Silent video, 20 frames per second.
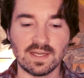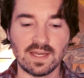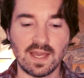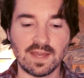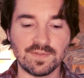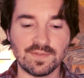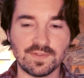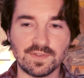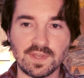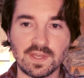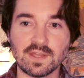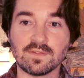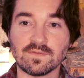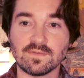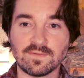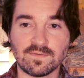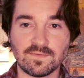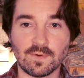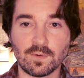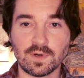and then
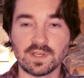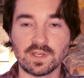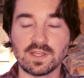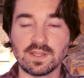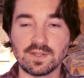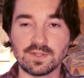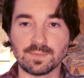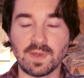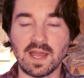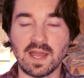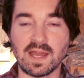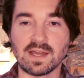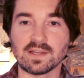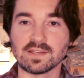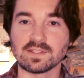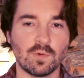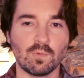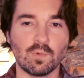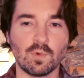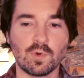for each
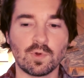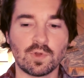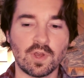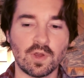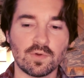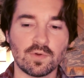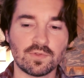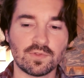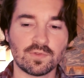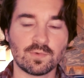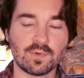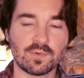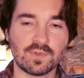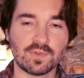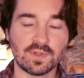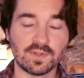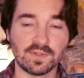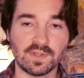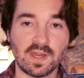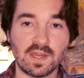pass, we'll go through
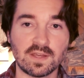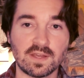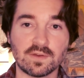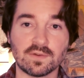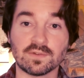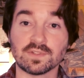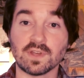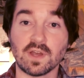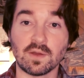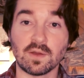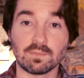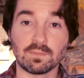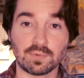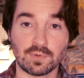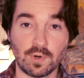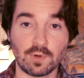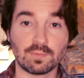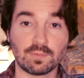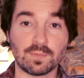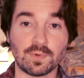the layers
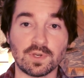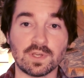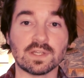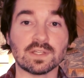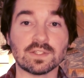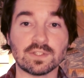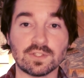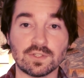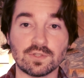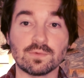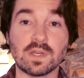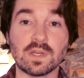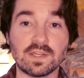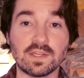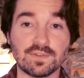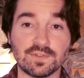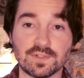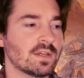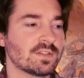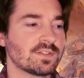appropriate to each.